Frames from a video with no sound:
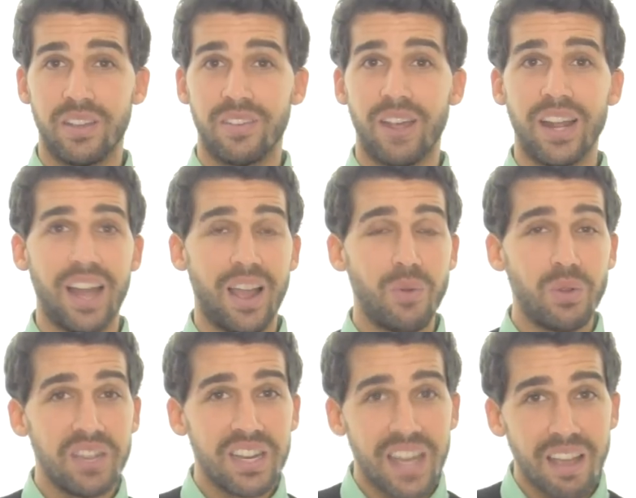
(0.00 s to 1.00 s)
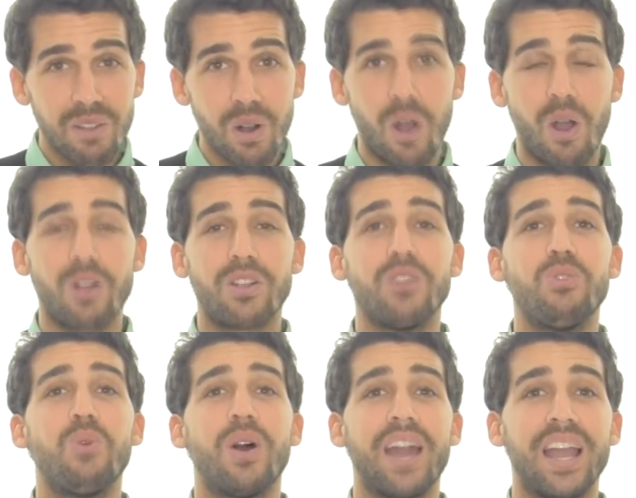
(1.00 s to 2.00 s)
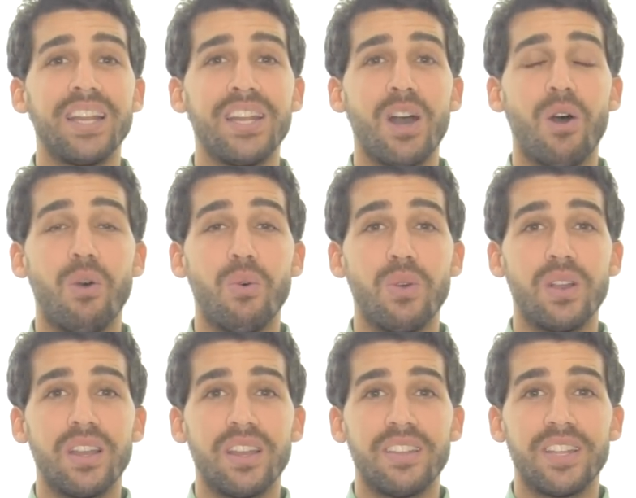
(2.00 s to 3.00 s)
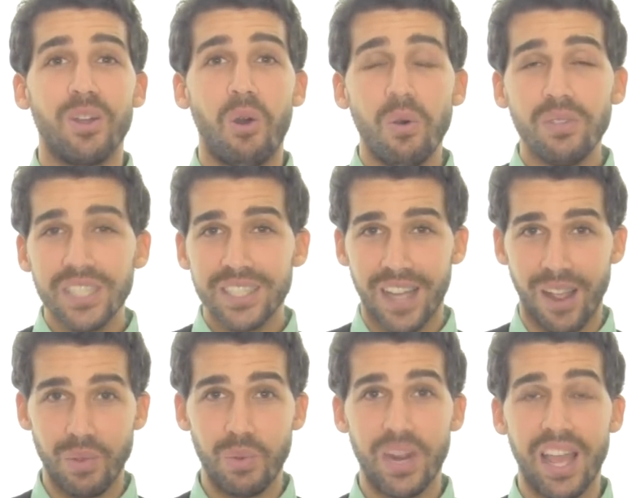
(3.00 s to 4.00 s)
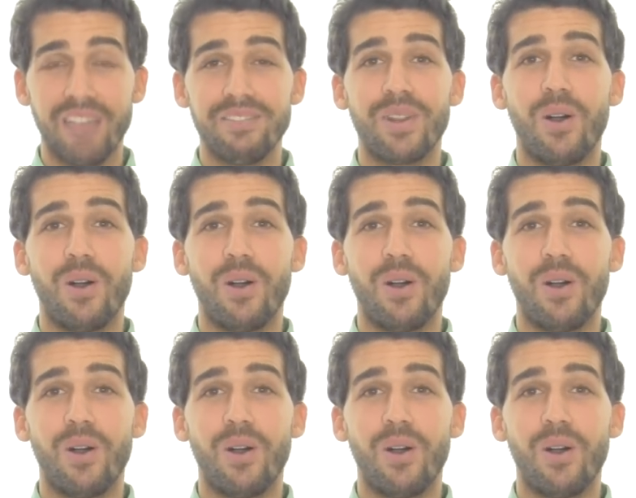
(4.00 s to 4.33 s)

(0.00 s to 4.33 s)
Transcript: Right? I would never argue what I know. The only time we would ever